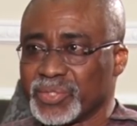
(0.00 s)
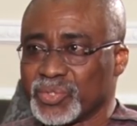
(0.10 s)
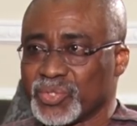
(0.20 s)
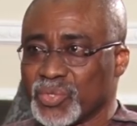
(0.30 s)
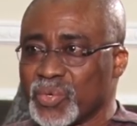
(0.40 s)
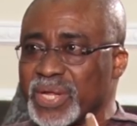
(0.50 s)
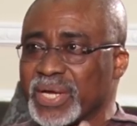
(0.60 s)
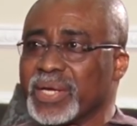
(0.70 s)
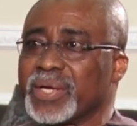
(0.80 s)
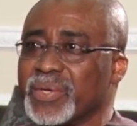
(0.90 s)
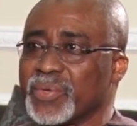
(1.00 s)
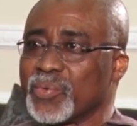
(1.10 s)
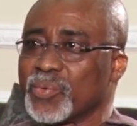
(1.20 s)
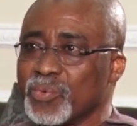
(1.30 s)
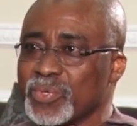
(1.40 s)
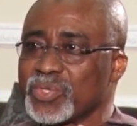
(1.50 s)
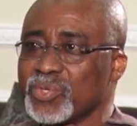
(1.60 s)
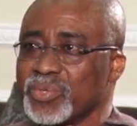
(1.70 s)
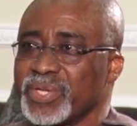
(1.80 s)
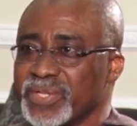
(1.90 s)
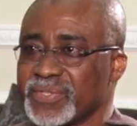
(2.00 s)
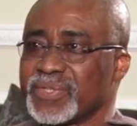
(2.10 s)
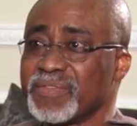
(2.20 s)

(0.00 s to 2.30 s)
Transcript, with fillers: so that what you're doing is